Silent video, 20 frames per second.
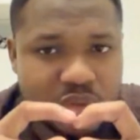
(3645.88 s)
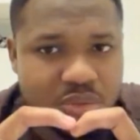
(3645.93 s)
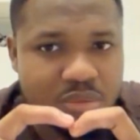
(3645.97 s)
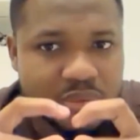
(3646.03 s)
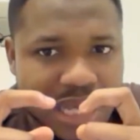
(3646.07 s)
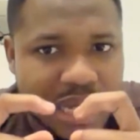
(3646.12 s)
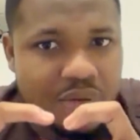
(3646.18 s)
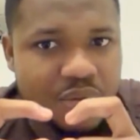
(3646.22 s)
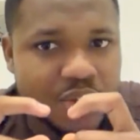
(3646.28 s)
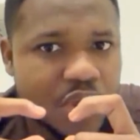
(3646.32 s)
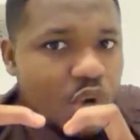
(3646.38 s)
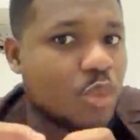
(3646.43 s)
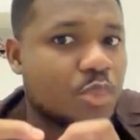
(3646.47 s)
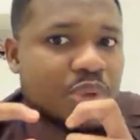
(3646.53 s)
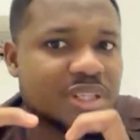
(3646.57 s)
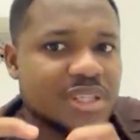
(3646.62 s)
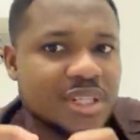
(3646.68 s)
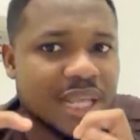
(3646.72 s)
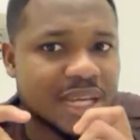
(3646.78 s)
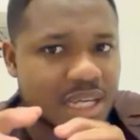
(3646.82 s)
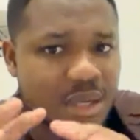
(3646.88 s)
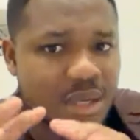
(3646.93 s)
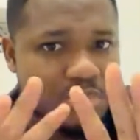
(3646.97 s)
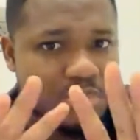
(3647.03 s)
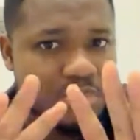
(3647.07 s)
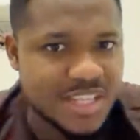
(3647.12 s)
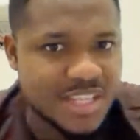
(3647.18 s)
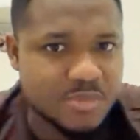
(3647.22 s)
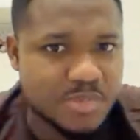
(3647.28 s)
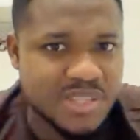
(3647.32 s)
now you're operating like a
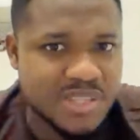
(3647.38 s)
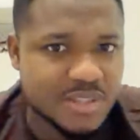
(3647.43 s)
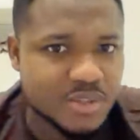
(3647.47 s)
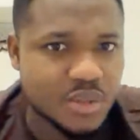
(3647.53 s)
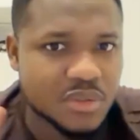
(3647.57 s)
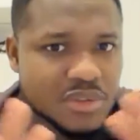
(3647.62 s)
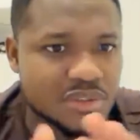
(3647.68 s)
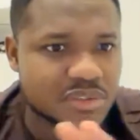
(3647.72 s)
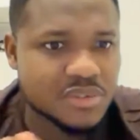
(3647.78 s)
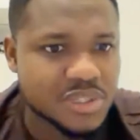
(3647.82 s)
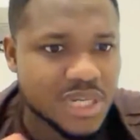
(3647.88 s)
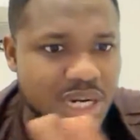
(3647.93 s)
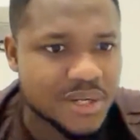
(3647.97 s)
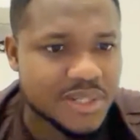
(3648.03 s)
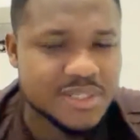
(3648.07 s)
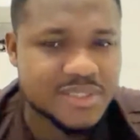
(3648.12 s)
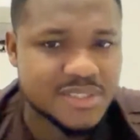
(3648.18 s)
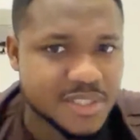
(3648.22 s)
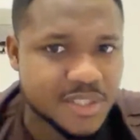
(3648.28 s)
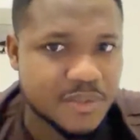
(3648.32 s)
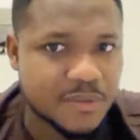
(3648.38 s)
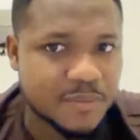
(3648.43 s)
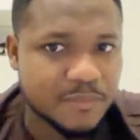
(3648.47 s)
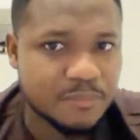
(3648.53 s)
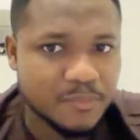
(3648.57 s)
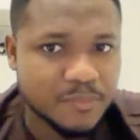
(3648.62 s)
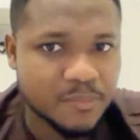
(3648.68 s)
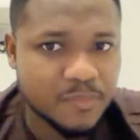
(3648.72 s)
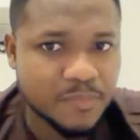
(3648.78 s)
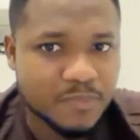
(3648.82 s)
business person, not charity.
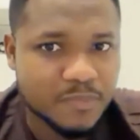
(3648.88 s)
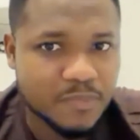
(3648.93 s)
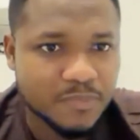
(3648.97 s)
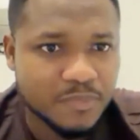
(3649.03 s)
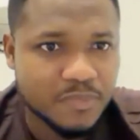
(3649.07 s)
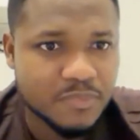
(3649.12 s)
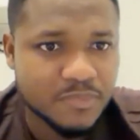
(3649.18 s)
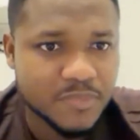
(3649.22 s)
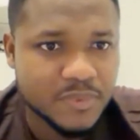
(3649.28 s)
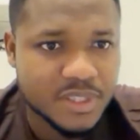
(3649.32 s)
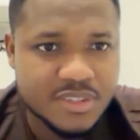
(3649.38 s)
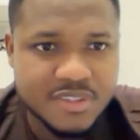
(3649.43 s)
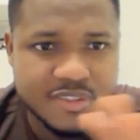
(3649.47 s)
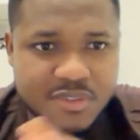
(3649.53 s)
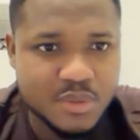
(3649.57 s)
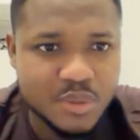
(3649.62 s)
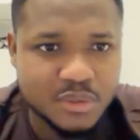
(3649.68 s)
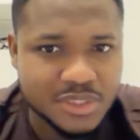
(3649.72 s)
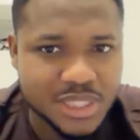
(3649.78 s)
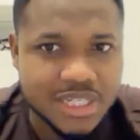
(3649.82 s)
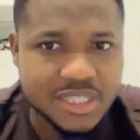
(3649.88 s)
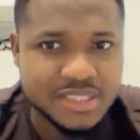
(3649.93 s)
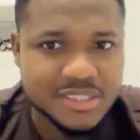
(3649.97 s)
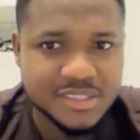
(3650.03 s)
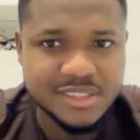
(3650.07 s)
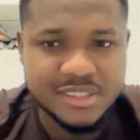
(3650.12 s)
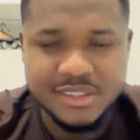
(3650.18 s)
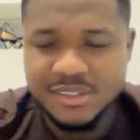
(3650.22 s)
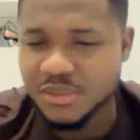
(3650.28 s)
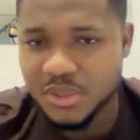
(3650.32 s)
This is not charity.
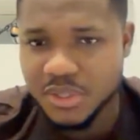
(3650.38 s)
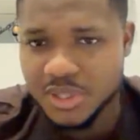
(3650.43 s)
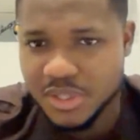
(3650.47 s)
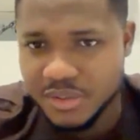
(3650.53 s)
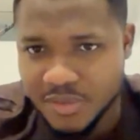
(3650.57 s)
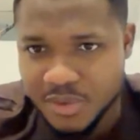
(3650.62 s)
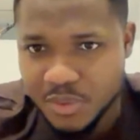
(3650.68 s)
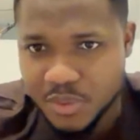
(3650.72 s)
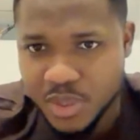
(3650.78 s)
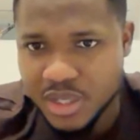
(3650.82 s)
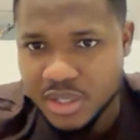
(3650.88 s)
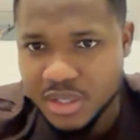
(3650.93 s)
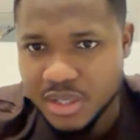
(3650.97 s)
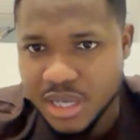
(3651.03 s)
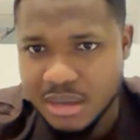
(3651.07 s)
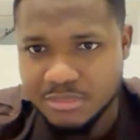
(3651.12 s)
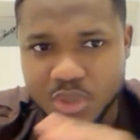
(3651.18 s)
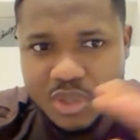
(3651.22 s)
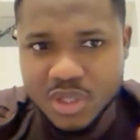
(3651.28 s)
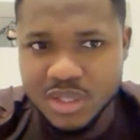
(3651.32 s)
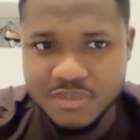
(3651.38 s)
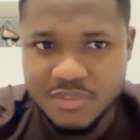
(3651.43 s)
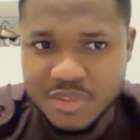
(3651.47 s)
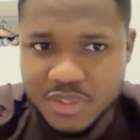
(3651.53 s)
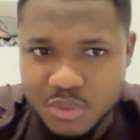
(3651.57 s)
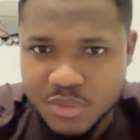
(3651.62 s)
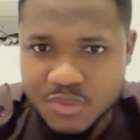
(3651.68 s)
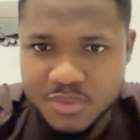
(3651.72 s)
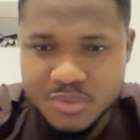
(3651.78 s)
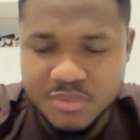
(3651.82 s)
This is not giveaway. I'm not giving
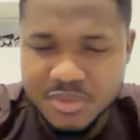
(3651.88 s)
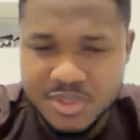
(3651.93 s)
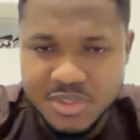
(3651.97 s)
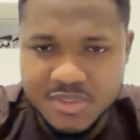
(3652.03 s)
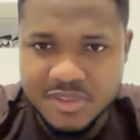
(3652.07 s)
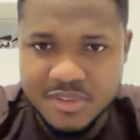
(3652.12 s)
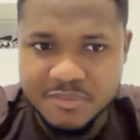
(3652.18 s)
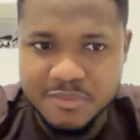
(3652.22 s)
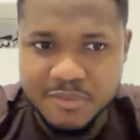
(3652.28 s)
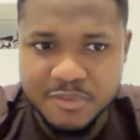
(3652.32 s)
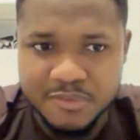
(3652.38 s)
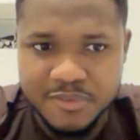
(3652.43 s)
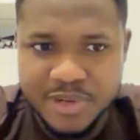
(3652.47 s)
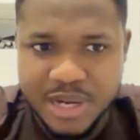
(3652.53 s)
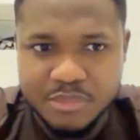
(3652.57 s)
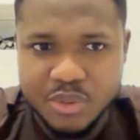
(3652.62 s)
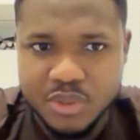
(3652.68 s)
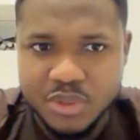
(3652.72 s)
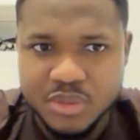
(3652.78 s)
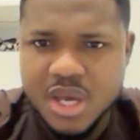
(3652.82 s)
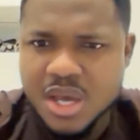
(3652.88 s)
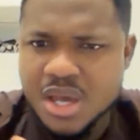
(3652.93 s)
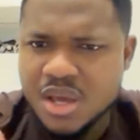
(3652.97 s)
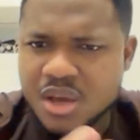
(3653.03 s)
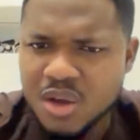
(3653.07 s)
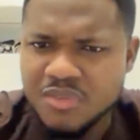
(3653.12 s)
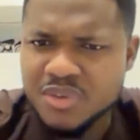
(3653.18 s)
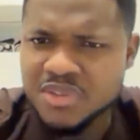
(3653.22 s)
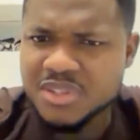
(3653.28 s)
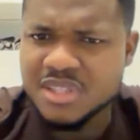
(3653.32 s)
you this thing for free. I'm not.
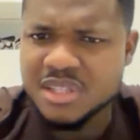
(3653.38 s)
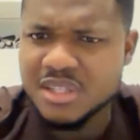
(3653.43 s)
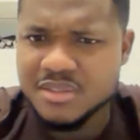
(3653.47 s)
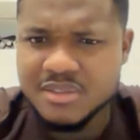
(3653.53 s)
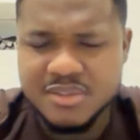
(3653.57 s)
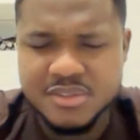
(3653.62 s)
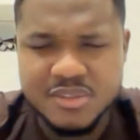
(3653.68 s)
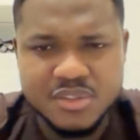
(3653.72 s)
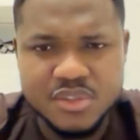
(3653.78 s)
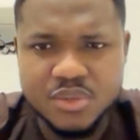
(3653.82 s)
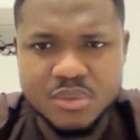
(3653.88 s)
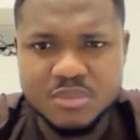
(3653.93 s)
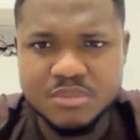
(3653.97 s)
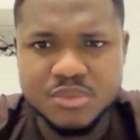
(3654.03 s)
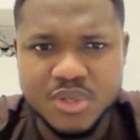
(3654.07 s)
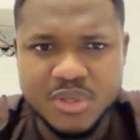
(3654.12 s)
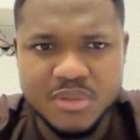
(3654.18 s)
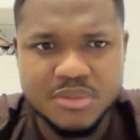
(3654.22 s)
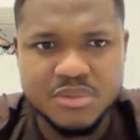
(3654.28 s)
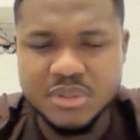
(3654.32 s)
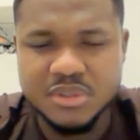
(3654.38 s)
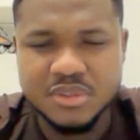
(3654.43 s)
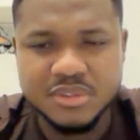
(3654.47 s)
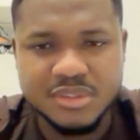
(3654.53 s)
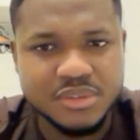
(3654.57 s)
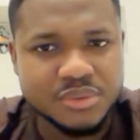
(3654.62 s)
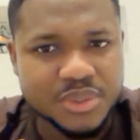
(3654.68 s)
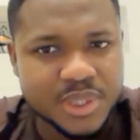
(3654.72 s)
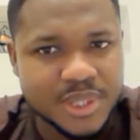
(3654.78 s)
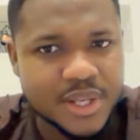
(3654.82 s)
Obviously, you're
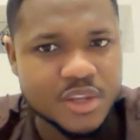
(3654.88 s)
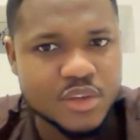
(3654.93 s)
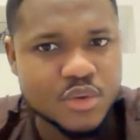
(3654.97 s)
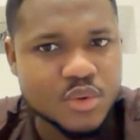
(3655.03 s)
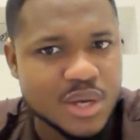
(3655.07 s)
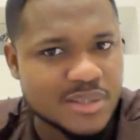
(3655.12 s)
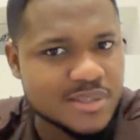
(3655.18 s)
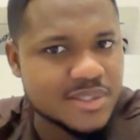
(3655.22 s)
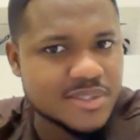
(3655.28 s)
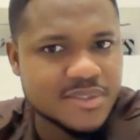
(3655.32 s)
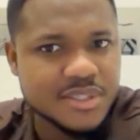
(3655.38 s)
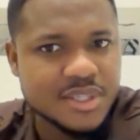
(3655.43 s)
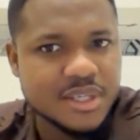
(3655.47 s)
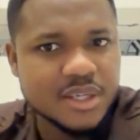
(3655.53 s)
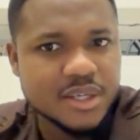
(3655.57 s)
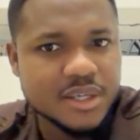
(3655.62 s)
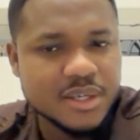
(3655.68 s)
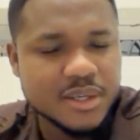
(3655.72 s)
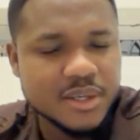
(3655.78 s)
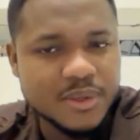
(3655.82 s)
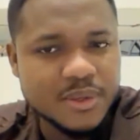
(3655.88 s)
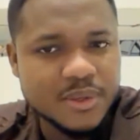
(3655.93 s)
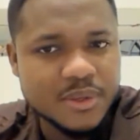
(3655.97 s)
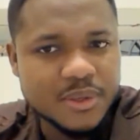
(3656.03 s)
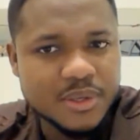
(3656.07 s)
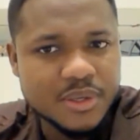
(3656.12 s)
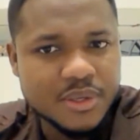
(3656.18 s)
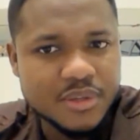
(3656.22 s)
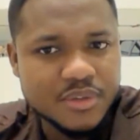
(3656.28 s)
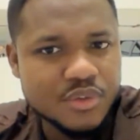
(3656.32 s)
trading USDT,
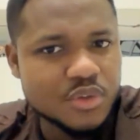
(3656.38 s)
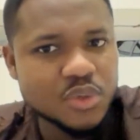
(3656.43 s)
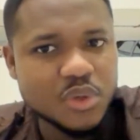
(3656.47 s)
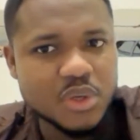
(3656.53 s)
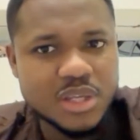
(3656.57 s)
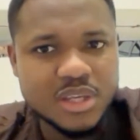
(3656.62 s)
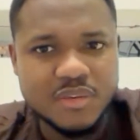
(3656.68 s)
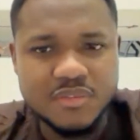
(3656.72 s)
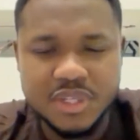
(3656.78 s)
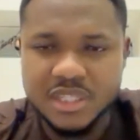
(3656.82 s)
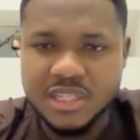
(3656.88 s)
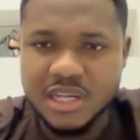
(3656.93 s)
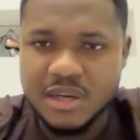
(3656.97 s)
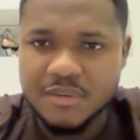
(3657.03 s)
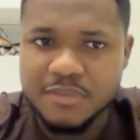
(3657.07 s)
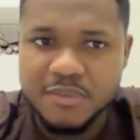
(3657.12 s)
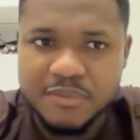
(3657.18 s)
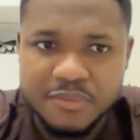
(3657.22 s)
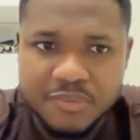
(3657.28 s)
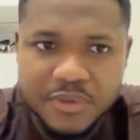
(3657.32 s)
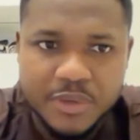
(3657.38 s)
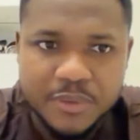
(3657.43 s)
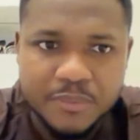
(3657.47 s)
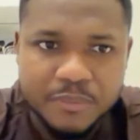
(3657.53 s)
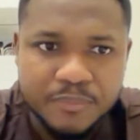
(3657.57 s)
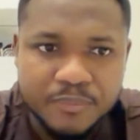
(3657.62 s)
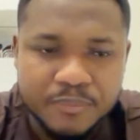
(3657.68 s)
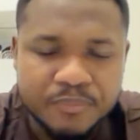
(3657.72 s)
so you're not giving it out for free.